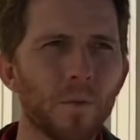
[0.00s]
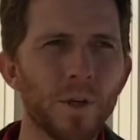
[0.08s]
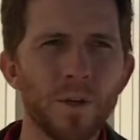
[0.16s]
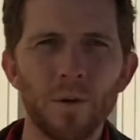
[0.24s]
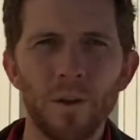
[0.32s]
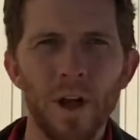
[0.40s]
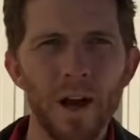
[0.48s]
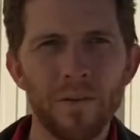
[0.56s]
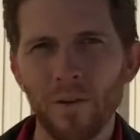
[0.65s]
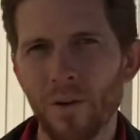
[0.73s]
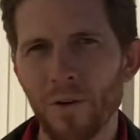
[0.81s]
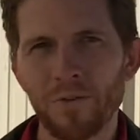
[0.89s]
We do a lot
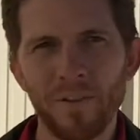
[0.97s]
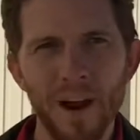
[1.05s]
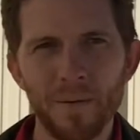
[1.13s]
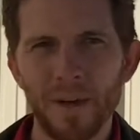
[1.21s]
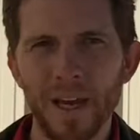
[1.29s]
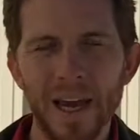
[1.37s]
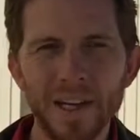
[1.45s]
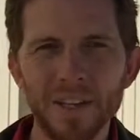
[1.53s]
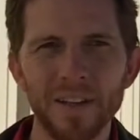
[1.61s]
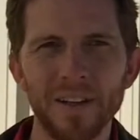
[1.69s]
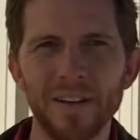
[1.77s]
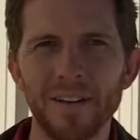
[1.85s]
of our own
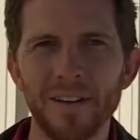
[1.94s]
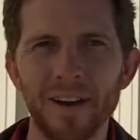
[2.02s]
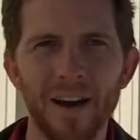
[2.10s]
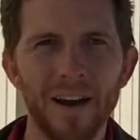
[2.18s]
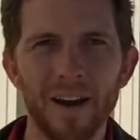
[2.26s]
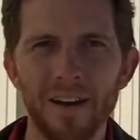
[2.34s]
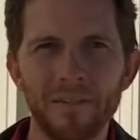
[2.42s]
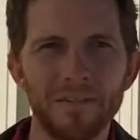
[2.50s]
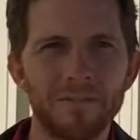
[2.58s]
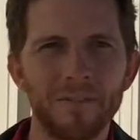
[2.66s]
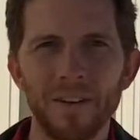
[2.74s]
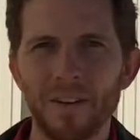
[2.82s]
fabrication of
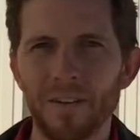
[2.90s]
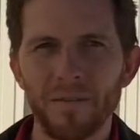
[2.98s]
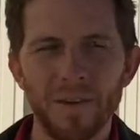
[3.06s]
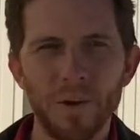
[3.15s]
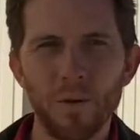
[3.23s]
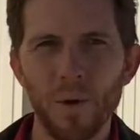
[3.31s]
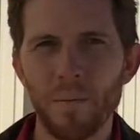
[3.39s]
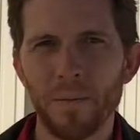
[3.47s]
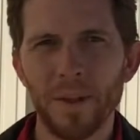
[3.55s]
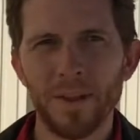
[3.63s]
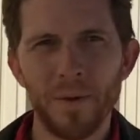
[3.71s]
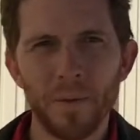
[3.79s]

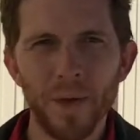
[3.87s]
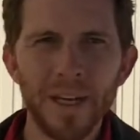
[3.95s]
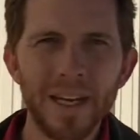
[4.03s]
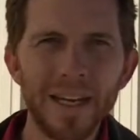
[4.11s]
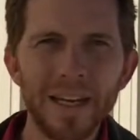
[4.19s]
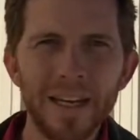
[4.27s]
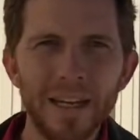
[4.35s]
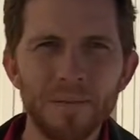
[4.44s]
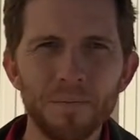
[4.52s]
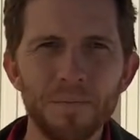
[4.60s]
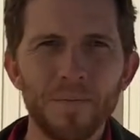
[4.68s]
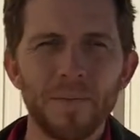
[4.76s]
equipment that we need,
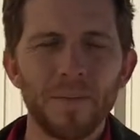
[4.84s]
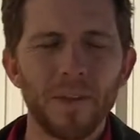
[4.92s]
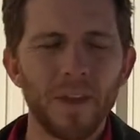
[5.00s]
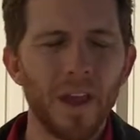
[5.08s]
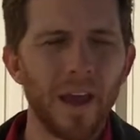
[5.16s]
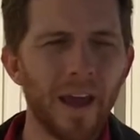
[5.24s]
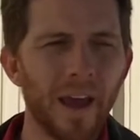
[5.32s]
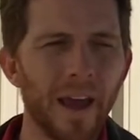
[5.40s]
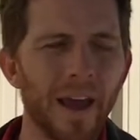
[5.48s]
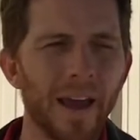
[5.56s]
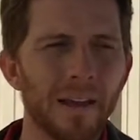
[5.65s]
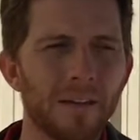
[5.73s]

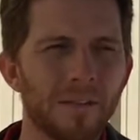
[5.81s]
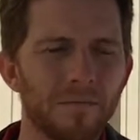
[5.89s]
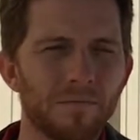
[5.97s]
and